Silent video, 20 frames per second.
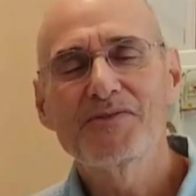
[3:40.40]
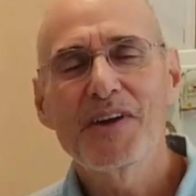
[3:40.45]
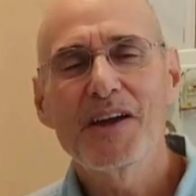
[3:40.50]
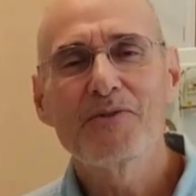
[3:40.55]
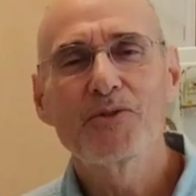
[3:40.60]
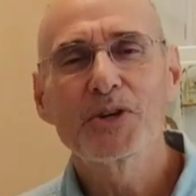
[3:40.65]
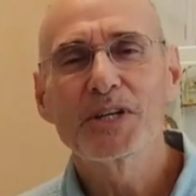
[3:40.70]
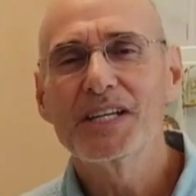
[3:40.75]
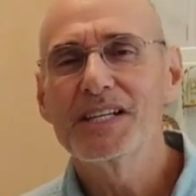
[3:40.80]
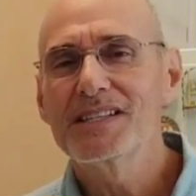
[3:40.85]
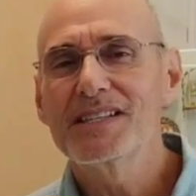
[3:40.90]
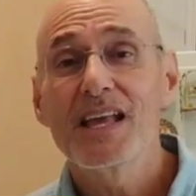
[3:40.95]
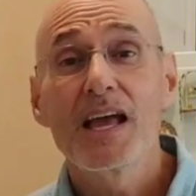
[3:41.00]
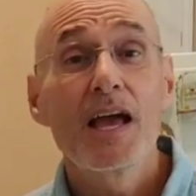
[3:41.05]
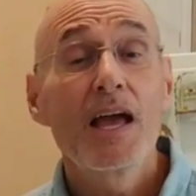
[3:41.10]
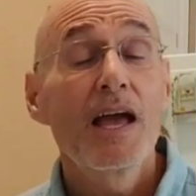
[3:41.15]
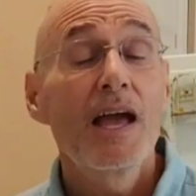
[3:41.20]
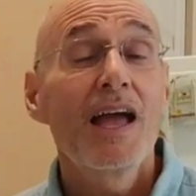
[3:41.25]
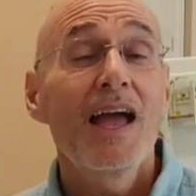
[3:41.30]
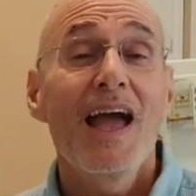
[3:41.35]
Favorite
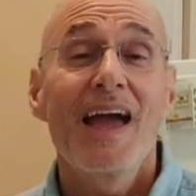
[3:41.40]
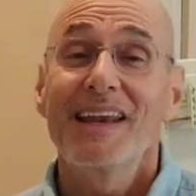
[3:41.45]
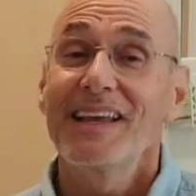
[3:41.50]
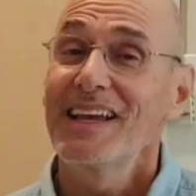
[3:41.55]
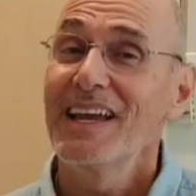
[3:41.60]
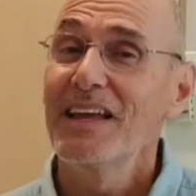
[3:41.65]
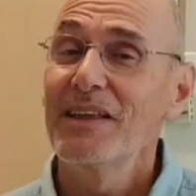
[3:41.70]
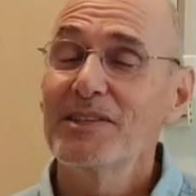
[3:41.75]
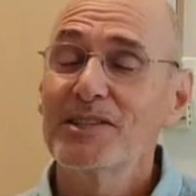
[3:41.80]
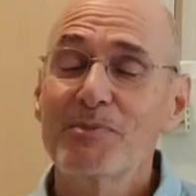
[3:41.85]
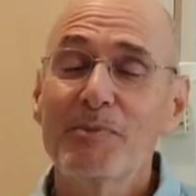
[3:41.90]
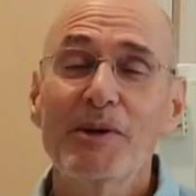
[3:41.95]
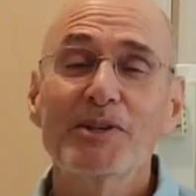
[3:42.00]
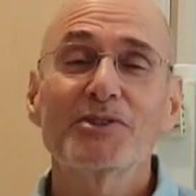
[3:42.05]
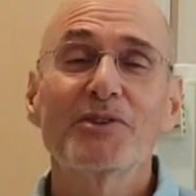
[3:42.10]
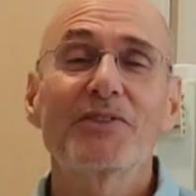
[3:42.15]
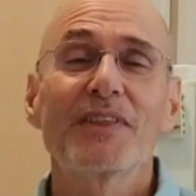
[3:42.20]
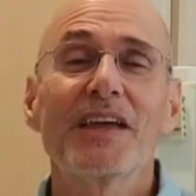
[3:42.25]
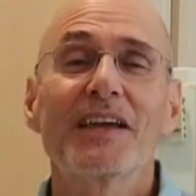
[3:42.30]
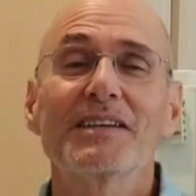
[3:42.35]
Eats. And again,
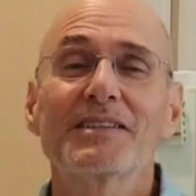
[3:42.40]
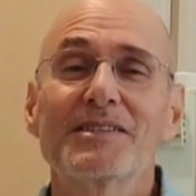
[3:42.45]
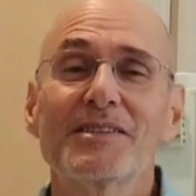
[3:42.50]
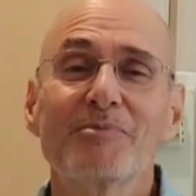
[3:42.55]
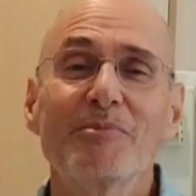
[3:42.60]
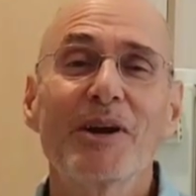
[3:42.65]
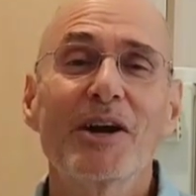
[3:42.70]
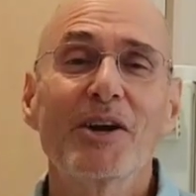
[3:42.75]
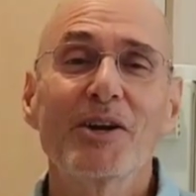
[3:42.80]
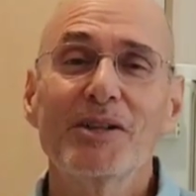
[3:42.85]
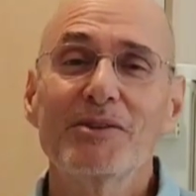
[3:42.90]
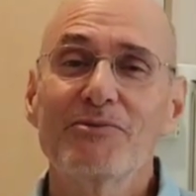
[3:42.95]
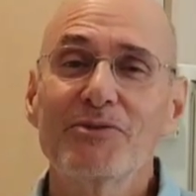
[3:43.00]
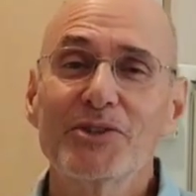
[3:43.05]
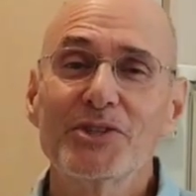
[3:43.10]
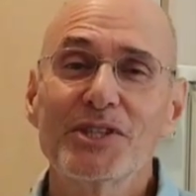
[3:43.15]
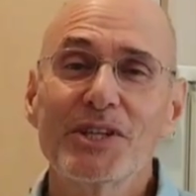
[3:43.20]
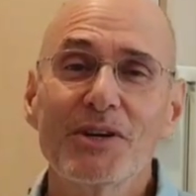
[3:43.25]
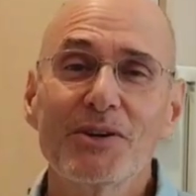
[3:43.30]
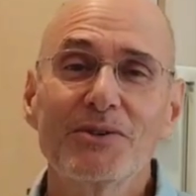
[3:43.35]
special thanks to Marilyn
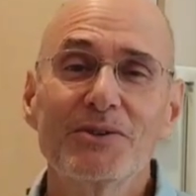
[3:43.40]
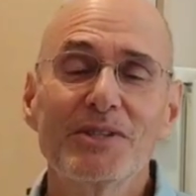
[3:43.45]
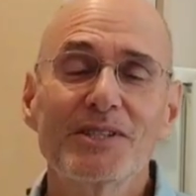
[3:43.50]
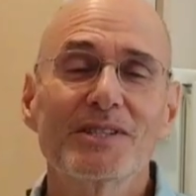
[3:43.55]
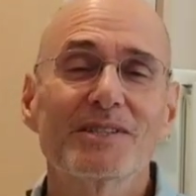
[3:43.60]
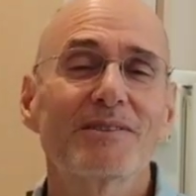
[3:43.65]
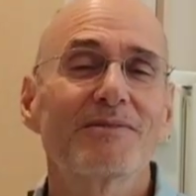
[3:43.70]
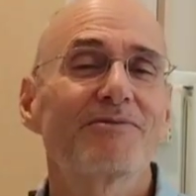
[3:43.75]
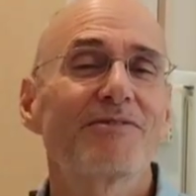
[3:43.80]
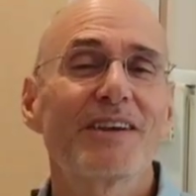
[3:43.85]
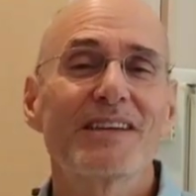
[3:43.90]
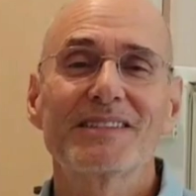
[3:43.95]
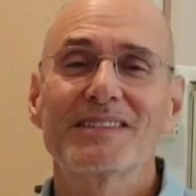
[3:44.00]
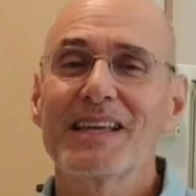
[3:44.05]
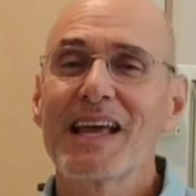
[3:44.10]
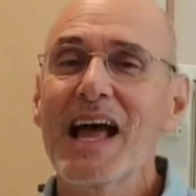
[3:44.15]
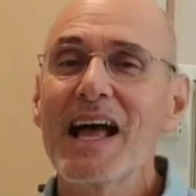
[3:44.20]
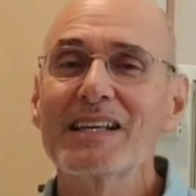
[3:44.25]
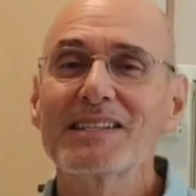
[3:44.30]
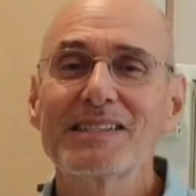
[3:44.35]
for sharing this
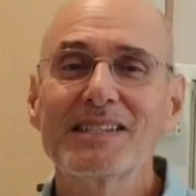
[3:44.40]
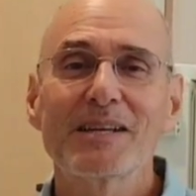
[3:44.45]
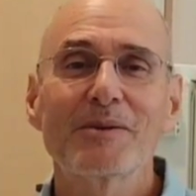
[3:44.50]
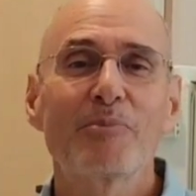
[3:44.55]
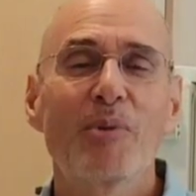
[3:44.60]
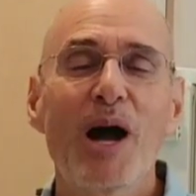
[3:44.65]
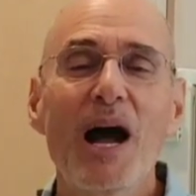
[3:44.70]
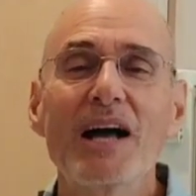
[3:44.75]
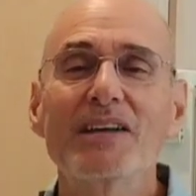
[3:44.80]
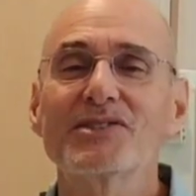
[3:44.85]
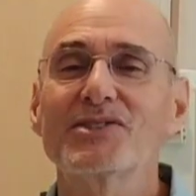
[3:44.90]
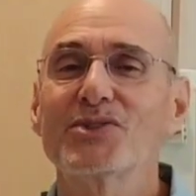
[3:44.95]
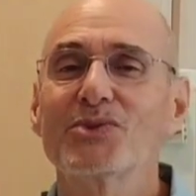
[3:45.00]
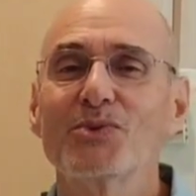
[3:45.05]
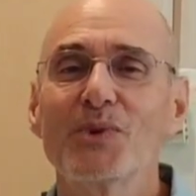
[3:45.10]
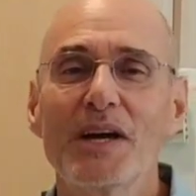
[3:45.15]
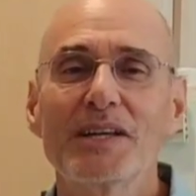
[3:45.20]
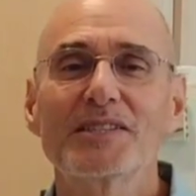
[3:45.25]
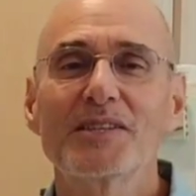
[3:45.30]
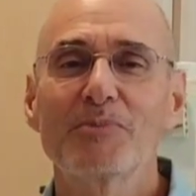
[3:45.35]
fantastic pasta
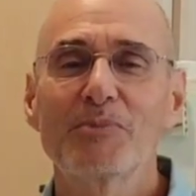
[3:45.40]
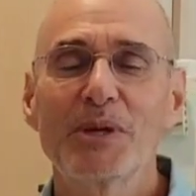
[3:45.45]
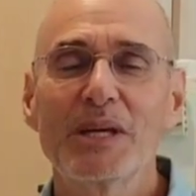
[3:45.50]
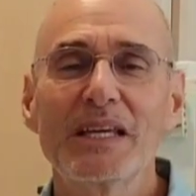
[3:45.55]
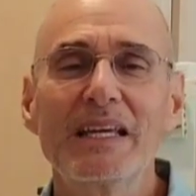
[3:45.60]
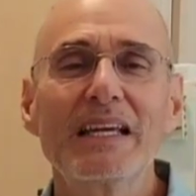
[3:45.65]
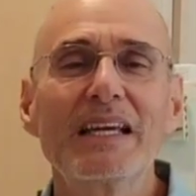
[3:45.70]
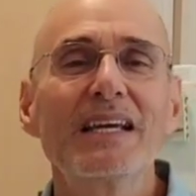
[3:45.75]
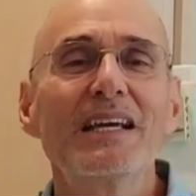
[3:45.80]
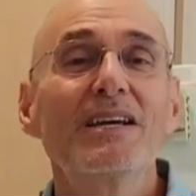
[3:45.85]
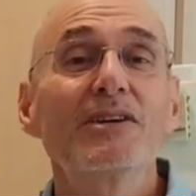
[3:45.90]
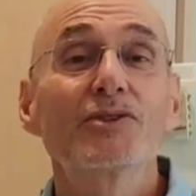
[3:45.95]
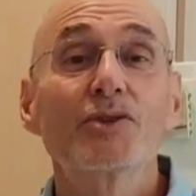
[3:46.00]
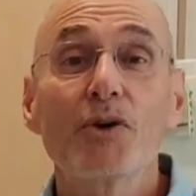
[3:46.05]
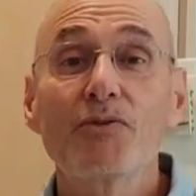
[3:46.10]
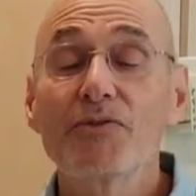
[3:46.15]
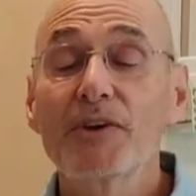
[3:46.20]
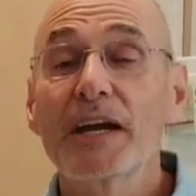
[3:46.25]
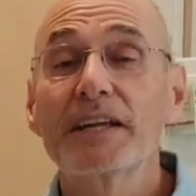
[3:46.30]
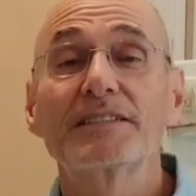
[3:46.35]
recipe.
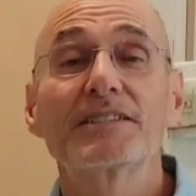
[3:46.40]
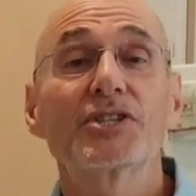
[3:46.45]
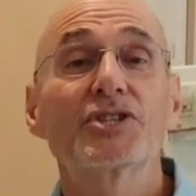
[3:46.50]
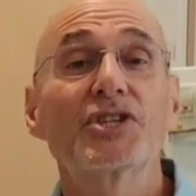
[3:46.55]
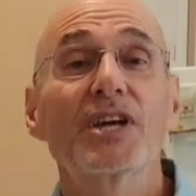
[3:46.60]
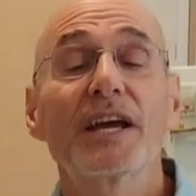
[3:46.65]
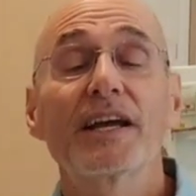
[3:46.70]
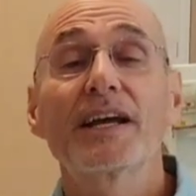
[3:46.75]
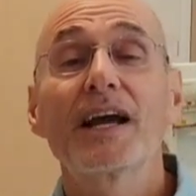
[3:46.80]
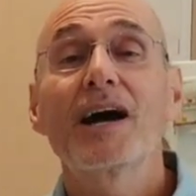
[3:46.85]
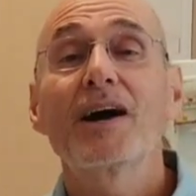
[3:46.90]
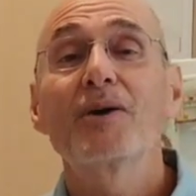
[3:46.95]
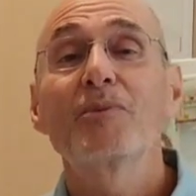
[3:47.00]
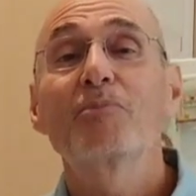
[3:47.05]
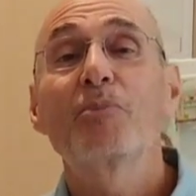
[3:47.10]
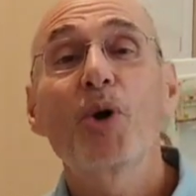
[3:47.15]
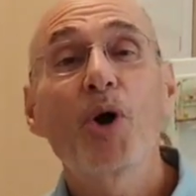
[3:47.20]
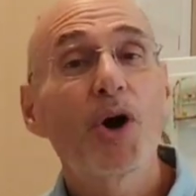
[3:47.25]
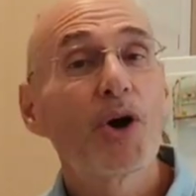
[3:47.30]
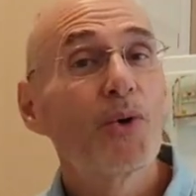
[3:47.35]
Don't forget to check
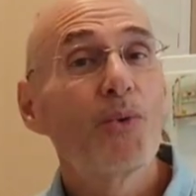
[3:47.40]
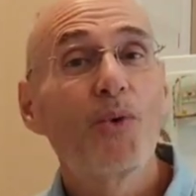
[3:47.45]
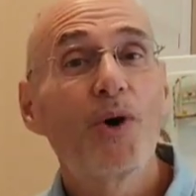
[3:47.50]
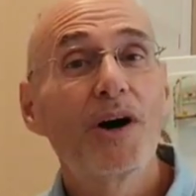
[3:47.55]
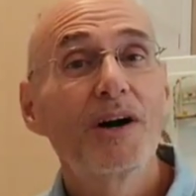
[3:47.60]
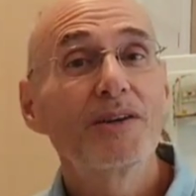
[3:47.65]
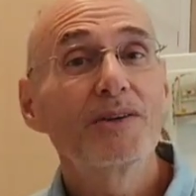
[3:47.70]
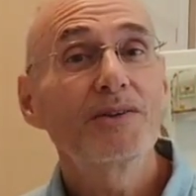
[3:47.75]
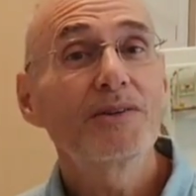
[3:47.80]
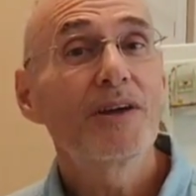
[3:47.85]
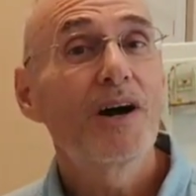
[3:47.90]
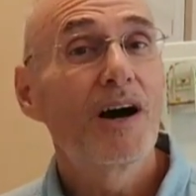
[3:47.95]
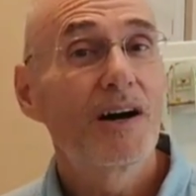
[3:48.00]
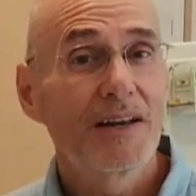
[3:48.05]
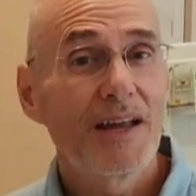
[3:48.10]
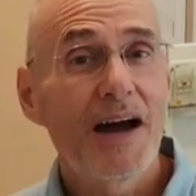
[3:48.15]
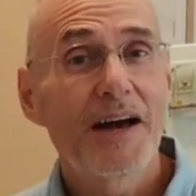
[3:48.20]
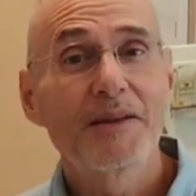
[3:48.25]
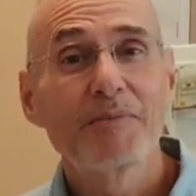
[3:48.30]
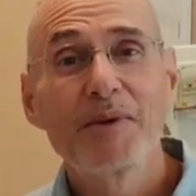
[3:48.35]
out part 1
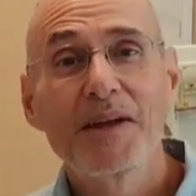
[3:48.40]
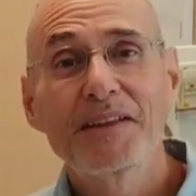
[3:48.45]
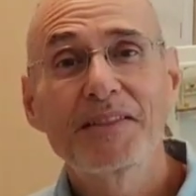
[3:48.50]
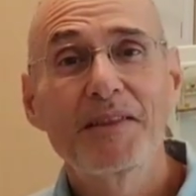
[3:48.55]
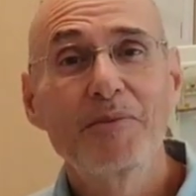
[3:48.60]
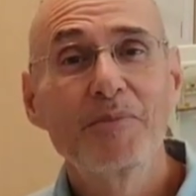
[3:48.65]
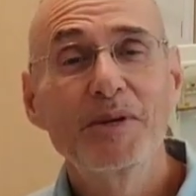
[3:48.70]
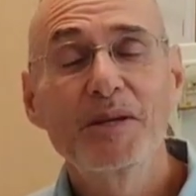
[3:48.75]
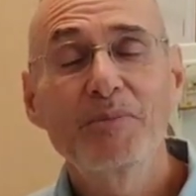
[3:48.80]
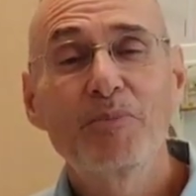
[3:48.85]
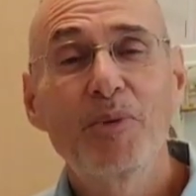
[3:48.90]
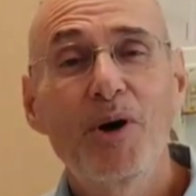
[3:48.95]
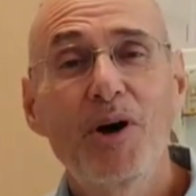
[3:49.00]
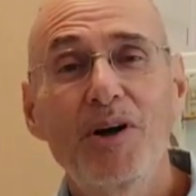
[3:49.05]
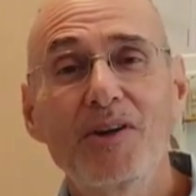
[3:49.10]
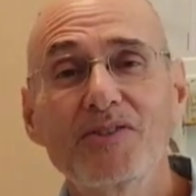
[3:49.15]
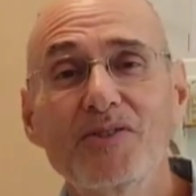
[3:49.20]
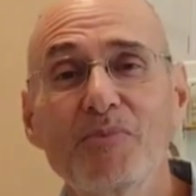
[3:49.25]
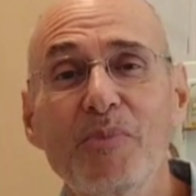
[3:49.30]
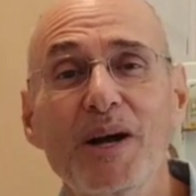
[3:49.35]
on how to make the
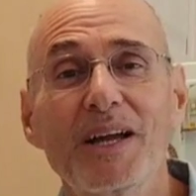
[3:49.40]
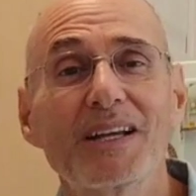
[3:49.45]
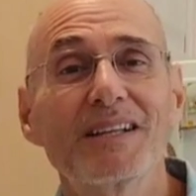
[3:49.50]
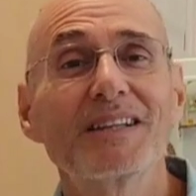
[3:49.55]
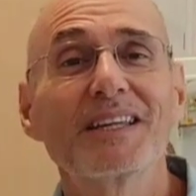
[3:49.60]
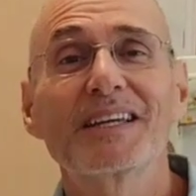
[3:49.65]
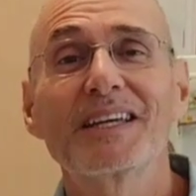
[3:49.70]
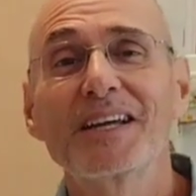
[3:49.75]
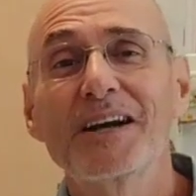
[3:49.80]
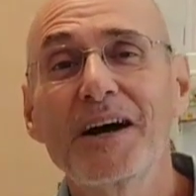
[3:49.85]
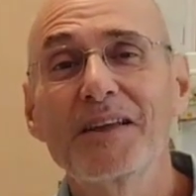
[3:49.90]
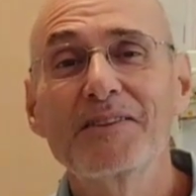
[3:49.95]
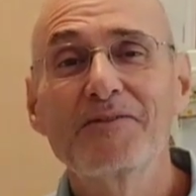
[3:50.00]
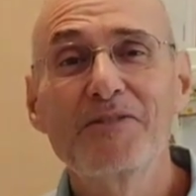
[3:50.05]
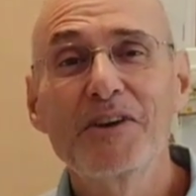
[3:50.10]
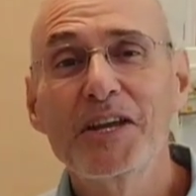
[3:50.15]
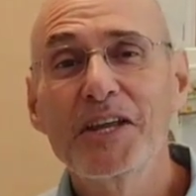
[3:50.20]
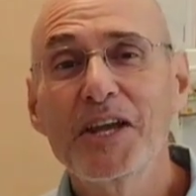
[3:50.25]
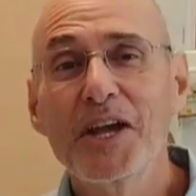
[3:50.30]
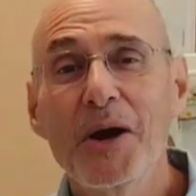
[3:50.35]
meatballs by clicking on the
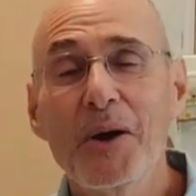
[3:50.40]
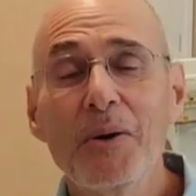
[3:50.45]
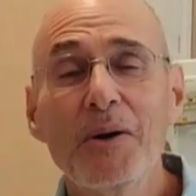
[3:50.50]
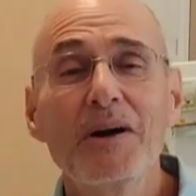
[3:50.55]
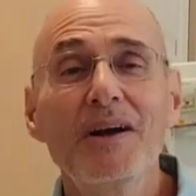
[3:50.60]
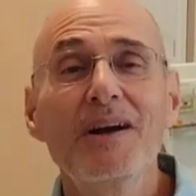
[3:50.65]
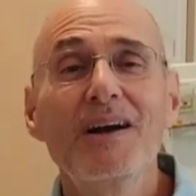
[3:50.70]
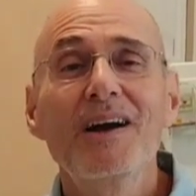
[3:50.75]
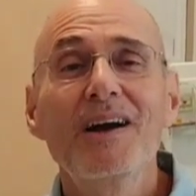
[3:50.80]
video